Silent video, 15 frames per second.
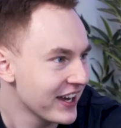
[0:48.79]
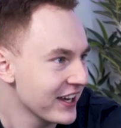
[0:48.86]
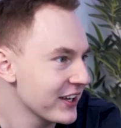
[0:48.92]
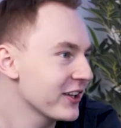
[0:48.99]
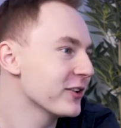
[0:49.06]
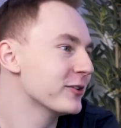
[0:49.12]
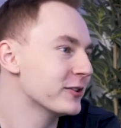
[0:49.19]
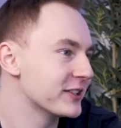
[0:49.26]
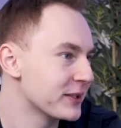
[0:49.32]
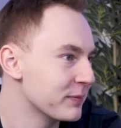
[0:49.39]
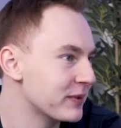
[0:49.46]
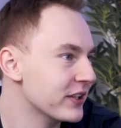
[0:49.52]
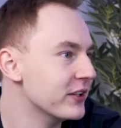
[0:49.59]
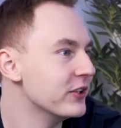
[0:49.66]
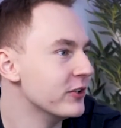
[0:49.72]
get onto
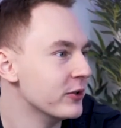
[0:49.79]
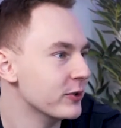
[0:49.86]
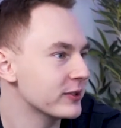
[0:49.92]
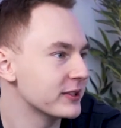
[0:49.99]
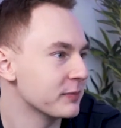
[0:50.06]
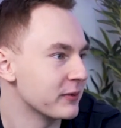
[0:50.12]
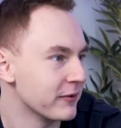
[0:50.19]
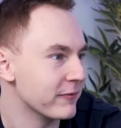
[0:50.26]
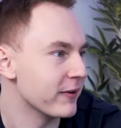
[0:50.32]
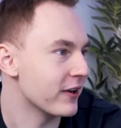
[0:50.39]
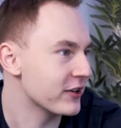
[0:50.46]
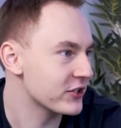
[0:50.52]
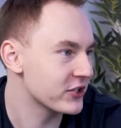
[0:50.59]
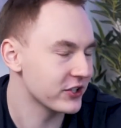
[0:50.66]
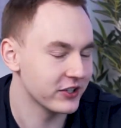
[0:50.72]
something new, something
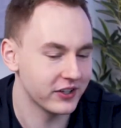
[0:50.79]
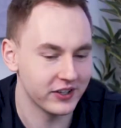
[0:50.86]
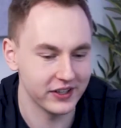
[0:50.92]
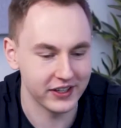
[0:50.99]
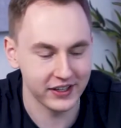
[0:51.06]
functional.